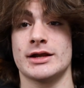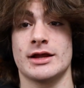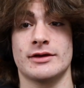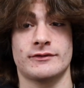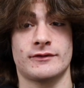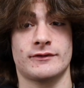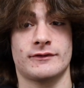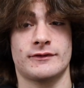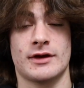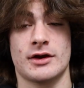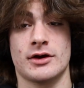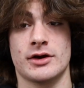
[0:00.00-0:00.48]

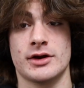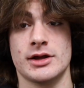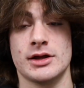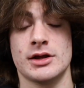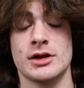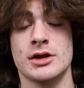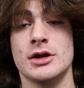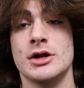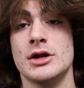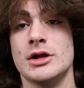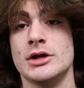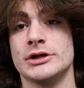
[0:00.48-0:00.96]
necessary.
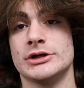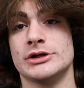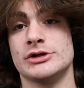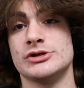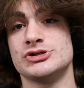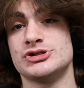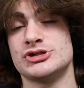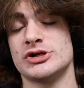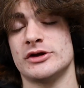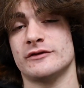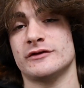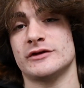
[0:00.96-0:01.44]
You're
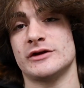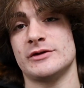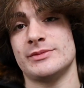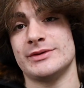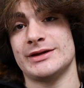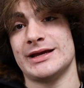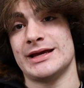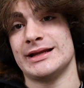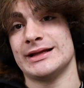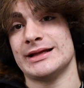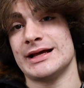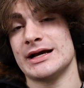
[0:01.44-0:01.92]
just going to be
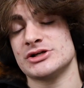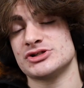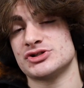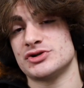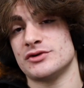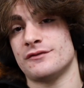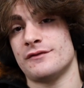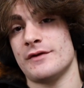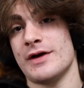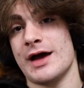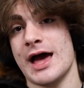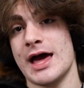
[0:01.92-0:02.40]
getting extra
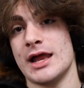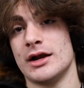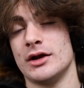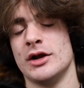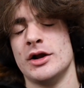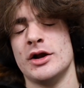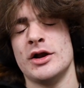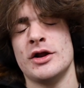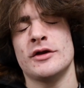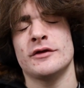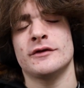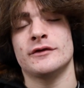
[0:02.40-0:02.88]
fat.
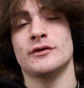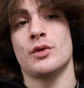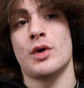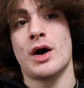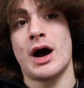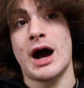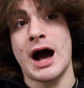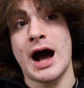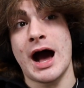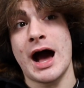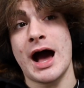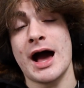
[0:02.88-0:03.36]
So
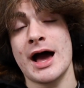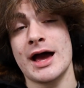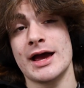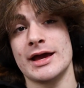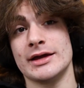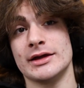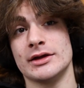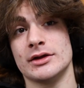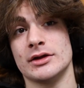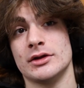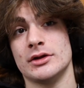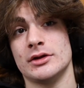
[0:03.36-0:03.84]

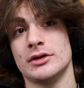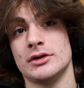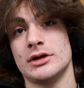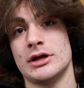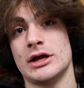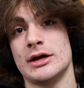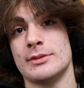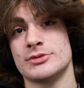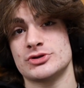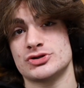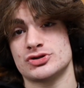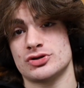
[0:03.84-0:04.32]
I
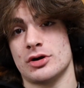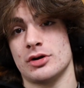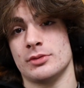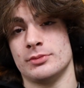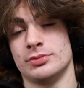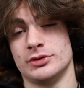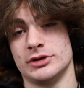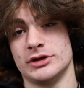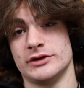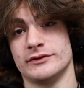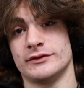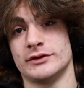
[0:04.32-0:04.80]
am a strong
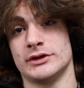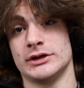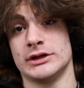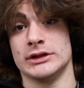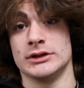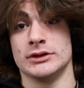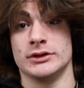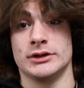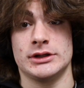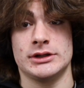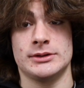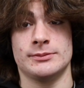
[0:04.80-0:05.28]
believer
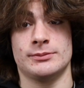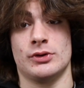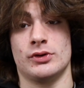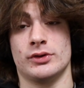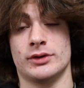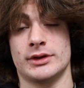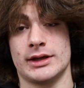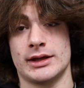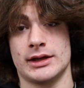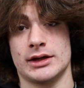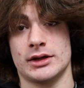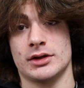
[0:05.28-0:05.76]
in lean
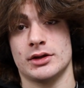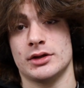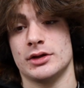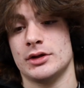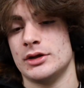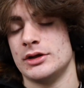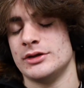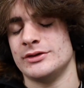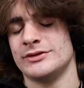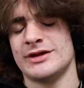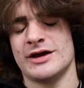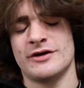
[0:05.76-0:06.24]
bulking.
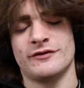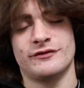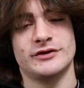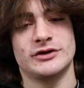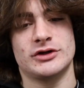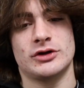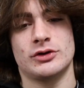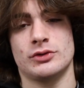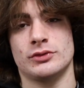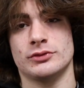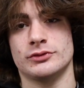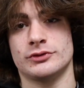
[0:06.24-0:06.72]
Definitely
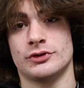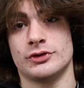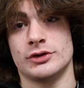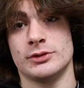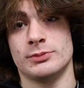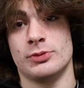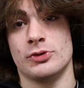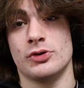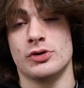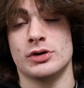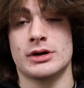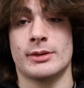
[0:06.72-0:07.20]
don't dirty
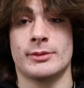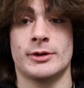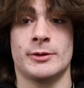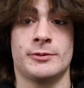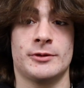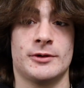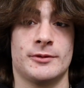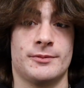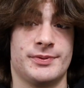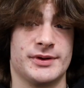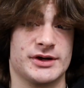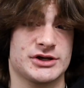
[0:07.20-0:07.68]
bulk. I'm going to
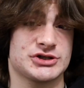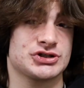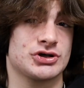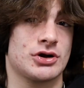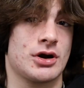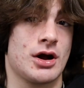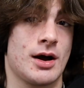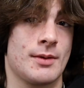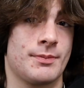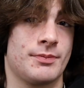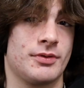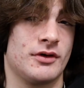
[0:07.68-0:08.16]
put a picture
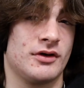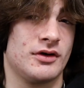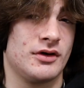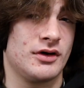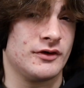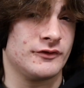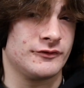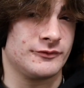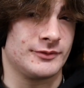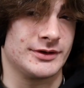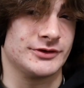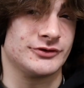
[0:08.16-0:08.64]
up
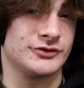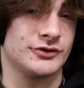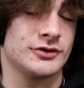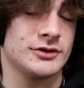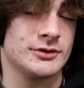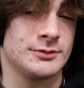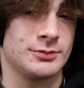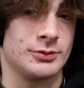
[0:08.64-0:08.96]
of my dirty